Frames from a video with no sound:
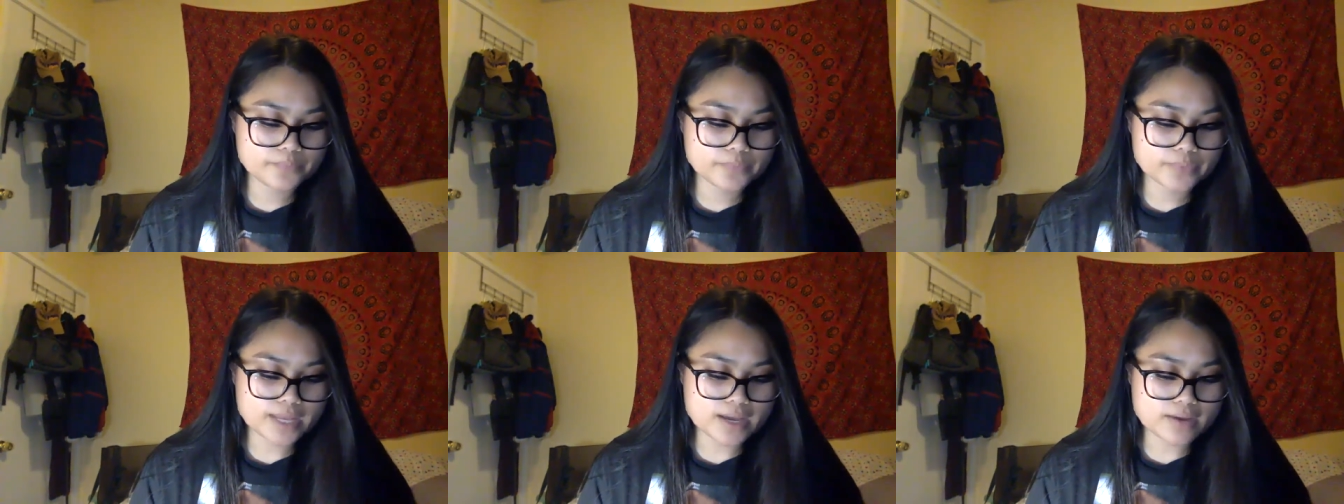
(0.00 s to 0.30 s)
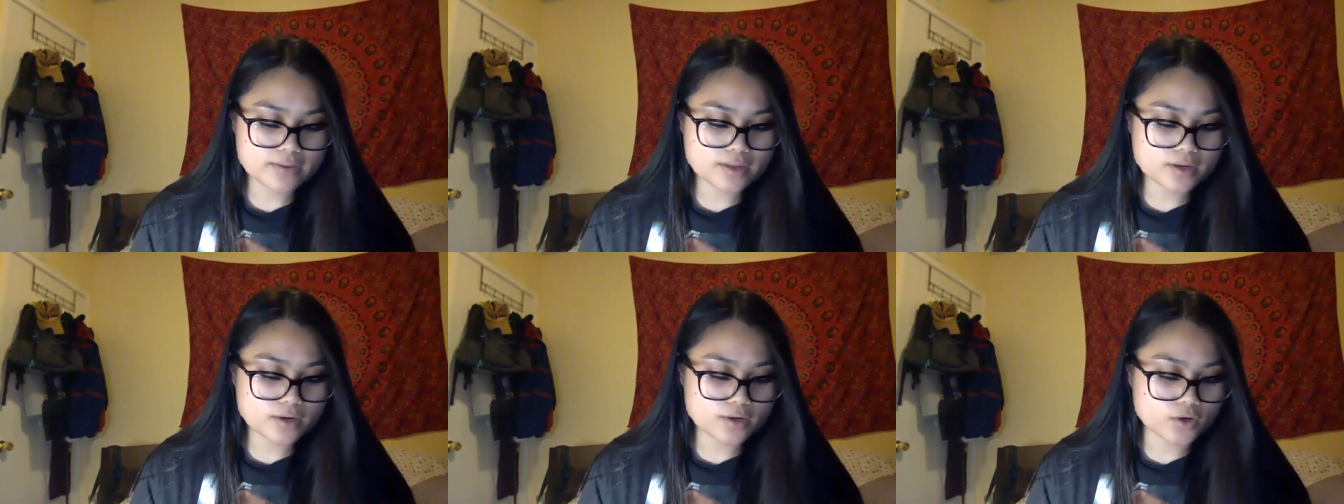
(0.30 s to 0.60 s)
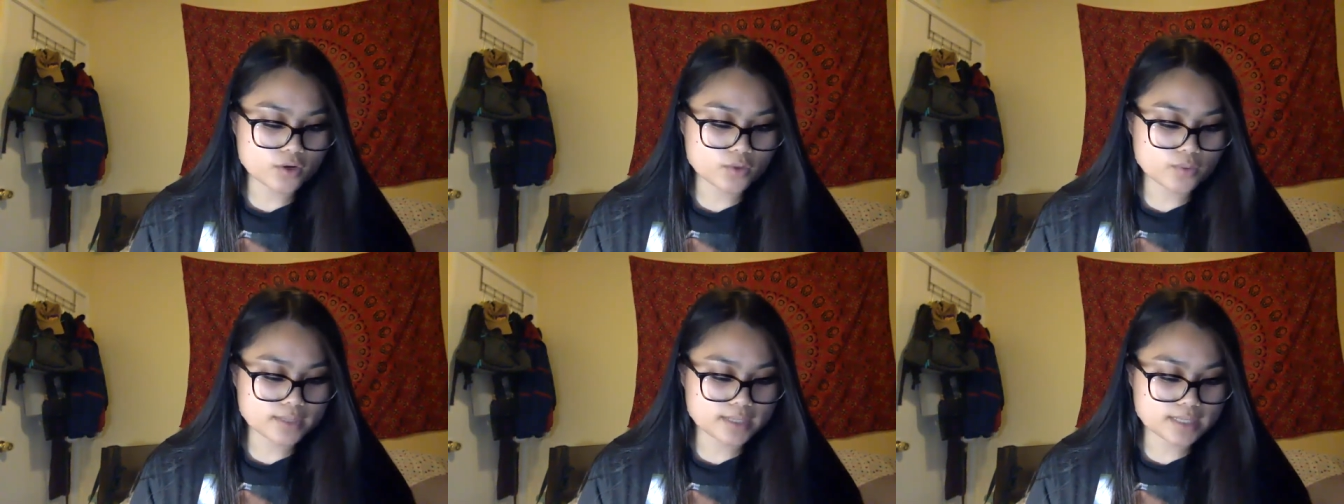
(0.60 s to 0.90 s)
Now that
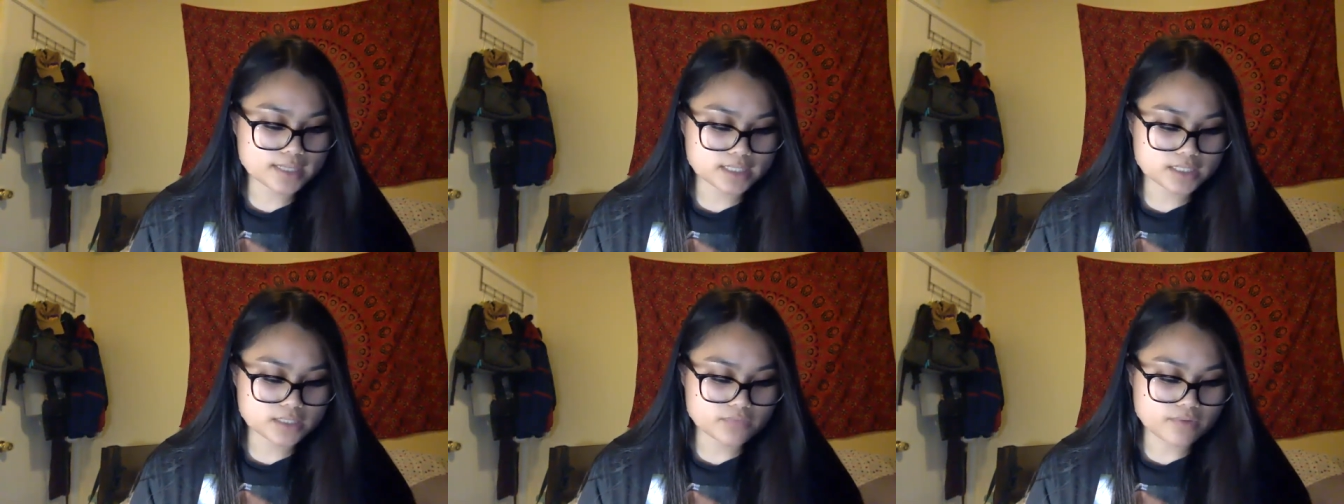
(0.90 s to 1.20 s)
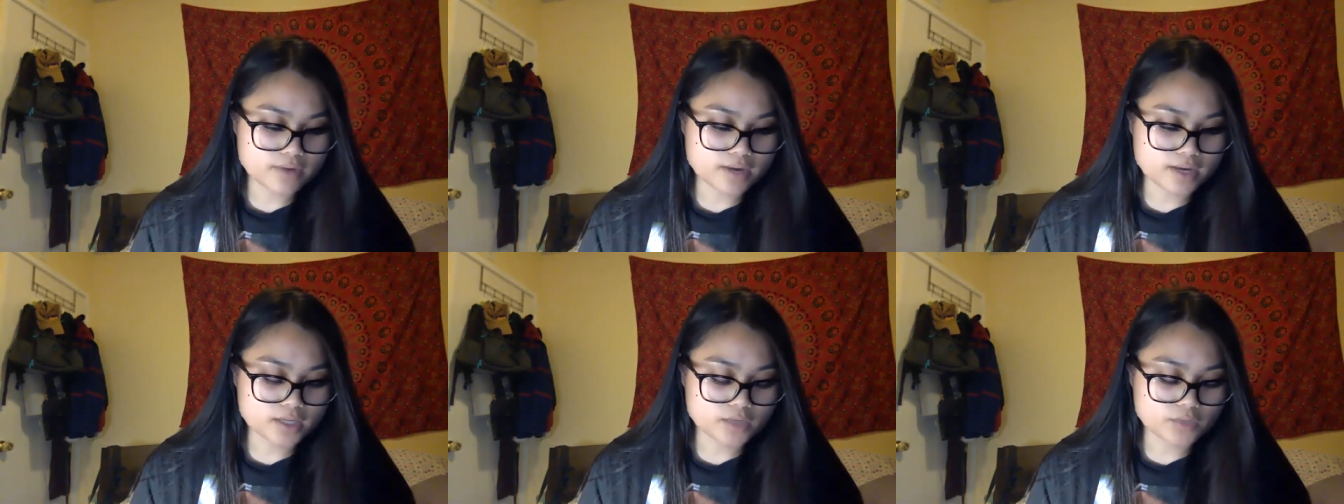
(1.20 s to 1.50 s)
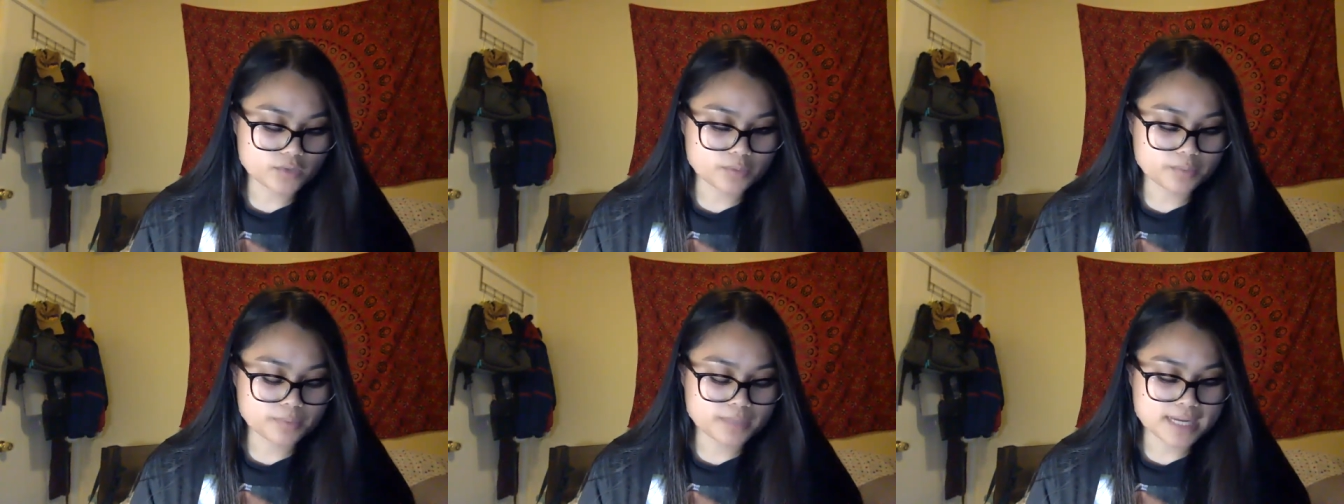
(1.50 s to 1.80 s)
Owen and his father
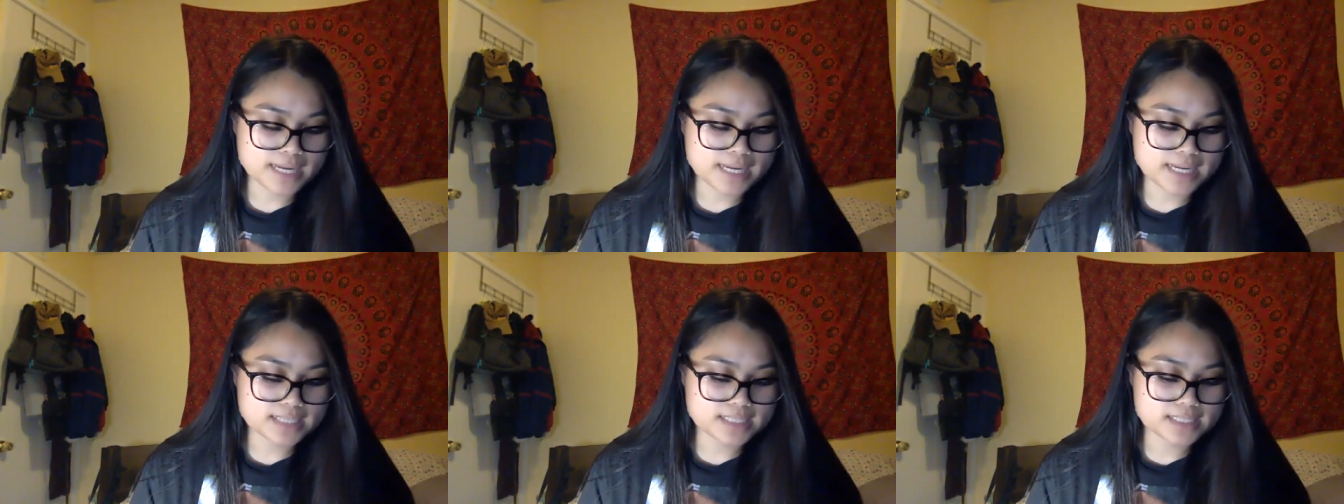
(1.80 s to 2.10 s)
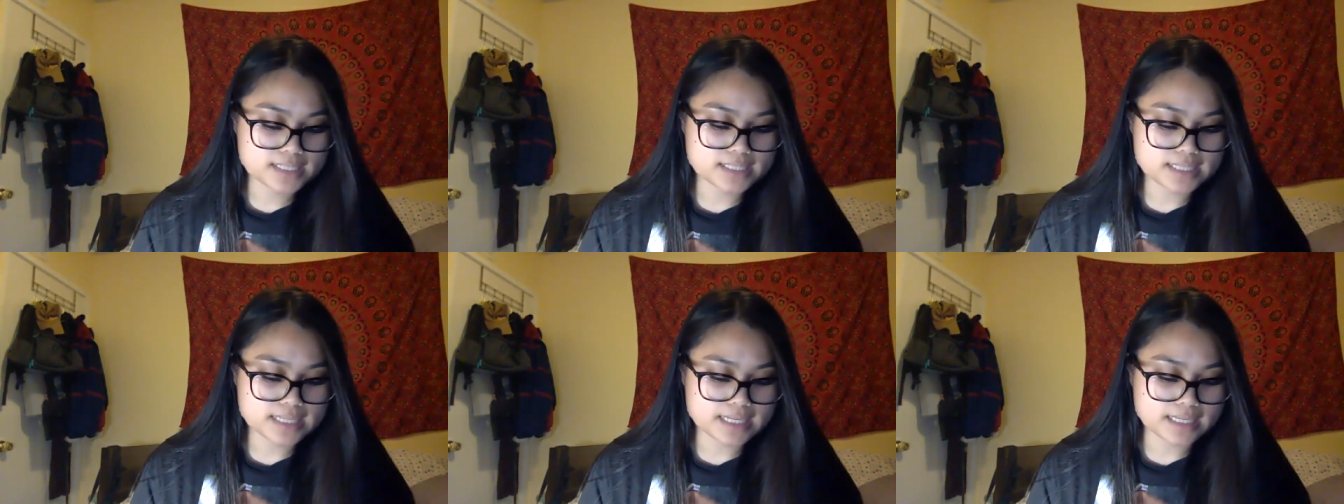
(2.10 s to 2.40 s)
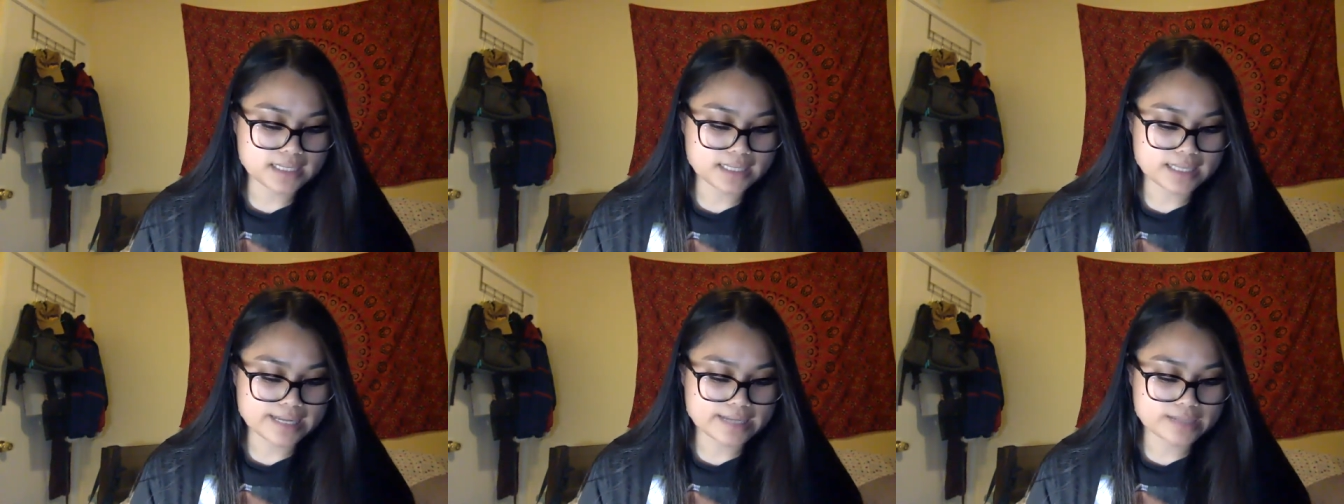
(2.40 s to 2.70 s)
were planning to stay
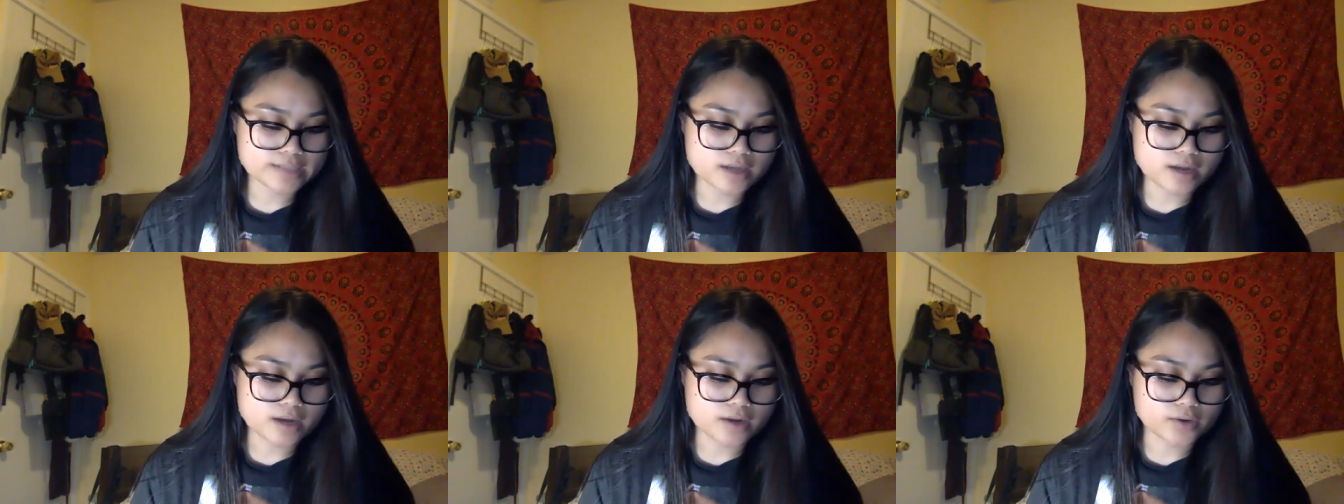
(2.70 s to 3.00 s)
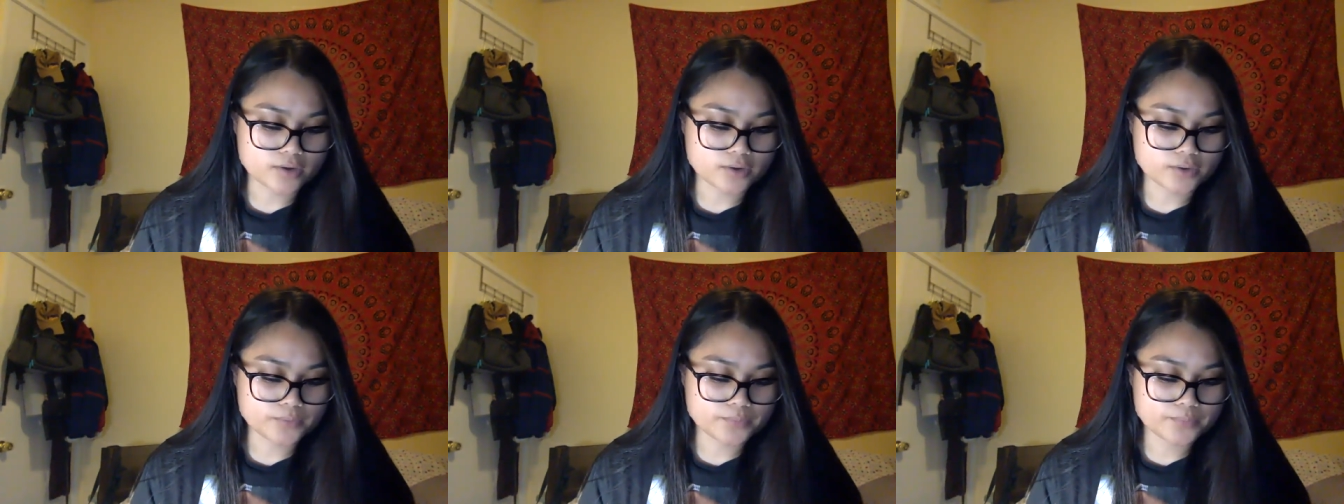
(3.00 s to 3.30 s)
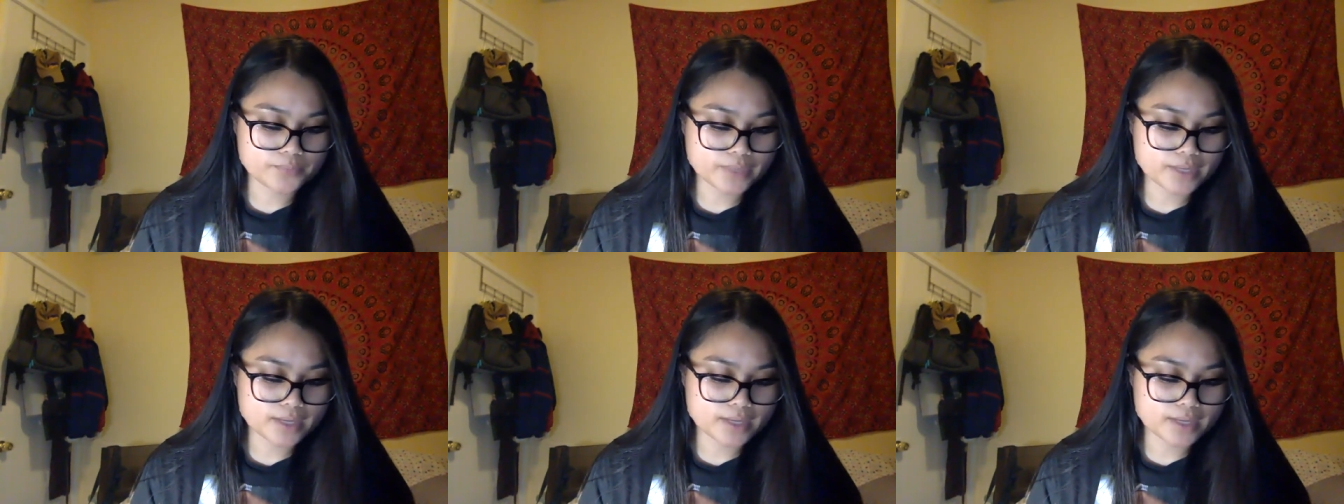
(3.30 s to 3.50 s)
in Lake Tahoe,